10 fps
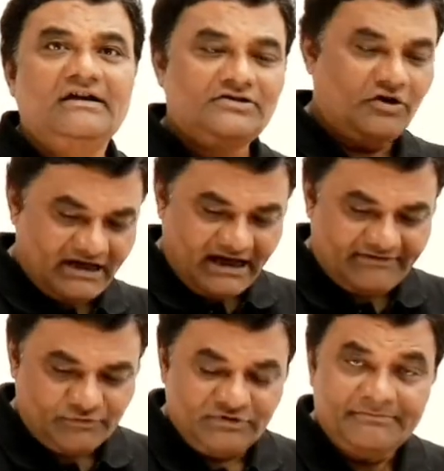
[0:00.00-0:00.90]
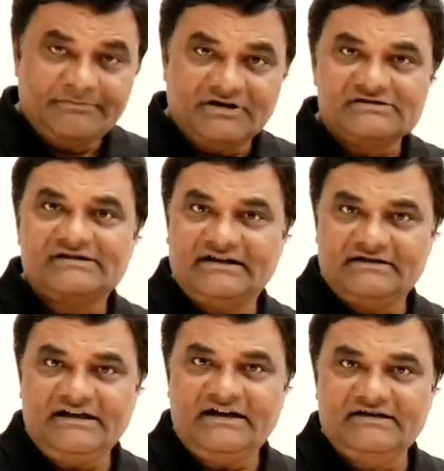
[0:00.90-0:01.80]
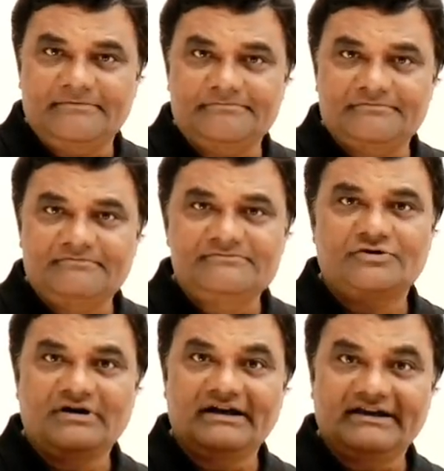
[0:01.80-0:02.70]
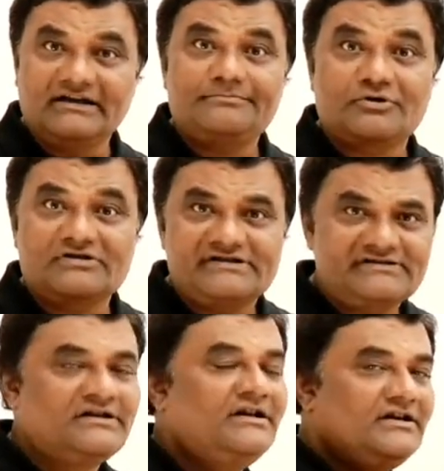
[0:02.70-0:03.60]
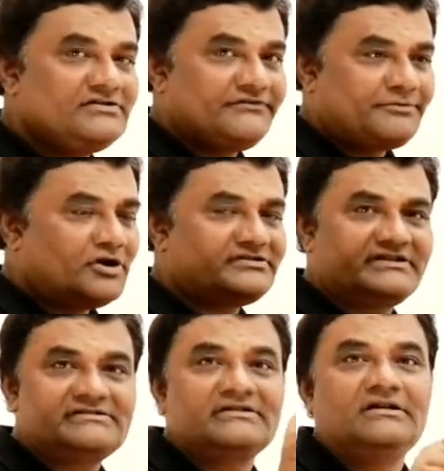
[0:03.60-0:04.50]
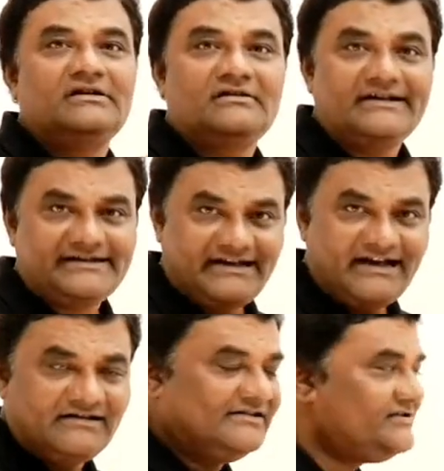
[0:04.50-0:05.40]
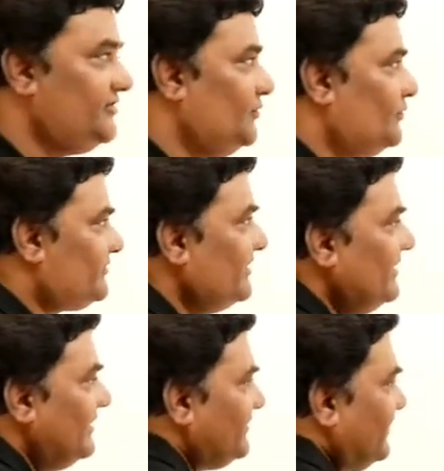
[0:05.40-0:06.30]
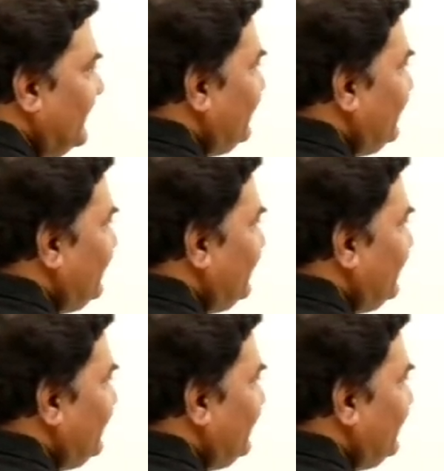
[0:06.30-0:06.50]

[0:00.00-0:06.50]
Now I have two numbers, I can add them. So I can process. So process, a rectangle is used. So the